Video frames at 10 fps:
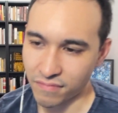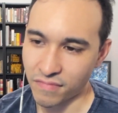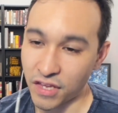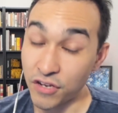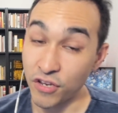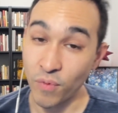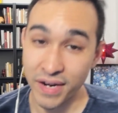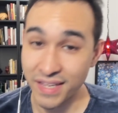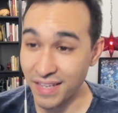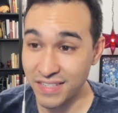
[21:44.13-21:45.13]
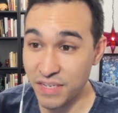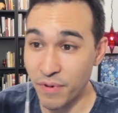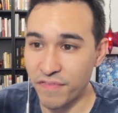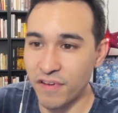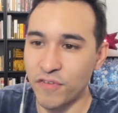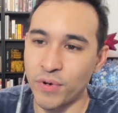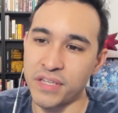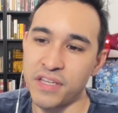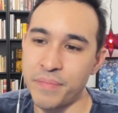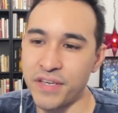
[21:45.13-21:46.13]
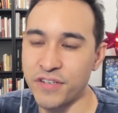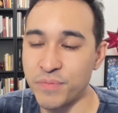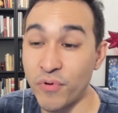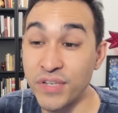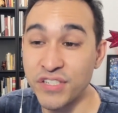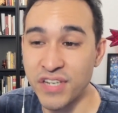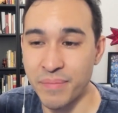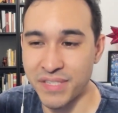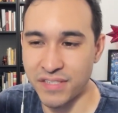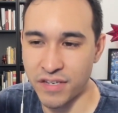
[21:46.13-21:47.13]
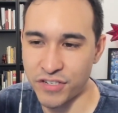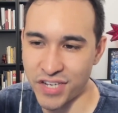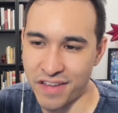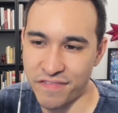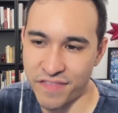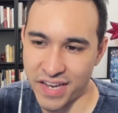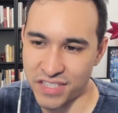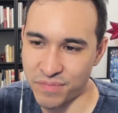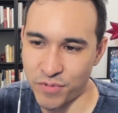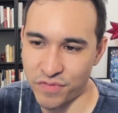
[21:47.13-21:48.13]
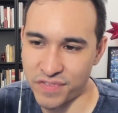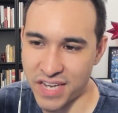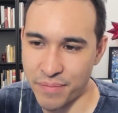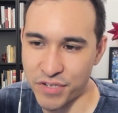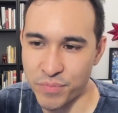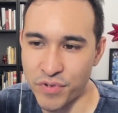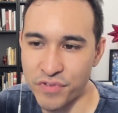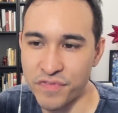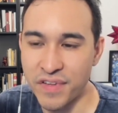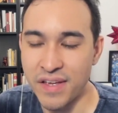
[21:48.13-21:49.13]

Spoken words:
You want to get that debuff off quickly because Poison Jab is such a fast damage move.